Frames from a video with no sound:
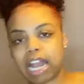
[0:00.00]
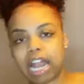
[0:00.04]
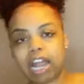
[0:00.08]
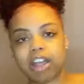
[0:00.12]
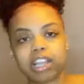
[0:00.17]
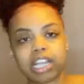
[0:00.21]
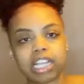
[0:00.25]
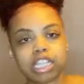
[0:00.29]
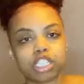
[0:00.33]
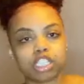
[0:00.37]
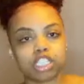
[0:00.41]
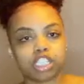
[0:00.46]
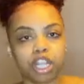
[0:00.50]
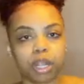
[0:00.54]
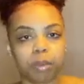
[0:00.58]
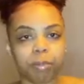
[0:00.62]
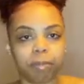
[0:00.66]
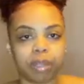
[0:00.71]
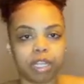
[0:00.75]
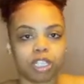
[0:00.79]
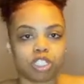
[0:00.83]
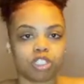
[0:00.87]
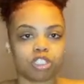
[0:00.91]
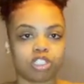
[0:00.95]
I'll
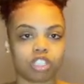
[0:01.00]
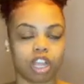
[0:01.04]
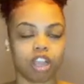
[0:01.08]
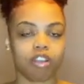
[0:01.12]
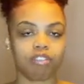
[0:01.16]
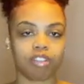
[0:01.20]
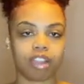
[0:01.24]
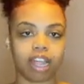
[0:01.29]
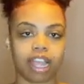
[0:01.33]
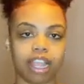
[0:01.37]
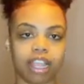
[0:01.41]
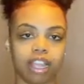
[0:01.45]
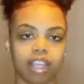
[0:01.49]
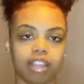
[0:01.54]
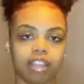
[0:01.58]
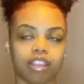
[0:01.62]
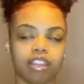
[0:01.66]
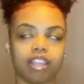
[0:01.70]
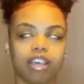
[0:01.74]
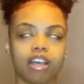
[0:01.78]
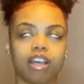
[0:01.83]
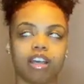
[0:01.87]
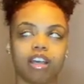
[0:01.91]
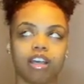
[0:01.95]
insert pictures of like
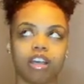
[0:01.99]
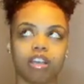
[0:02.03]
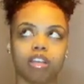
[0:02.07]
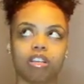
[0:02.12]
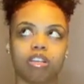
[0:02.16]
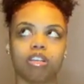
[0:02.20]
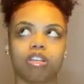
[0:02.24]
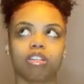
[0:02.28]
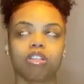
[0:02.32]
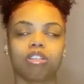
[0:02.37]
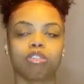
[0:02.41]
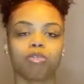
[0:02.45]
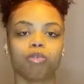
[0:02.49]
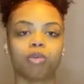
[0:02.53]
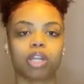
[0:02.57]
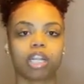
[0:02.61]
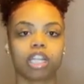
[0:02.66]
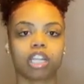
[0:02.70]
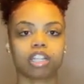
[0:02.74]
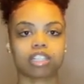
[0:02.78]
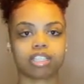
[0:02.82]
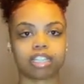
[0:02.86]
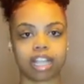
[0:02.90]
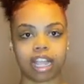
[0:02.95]
the, what
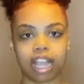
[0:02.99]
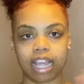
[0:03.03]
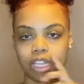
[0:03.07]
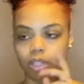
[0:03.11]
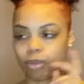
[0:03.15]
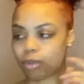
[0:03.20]
it looks like on the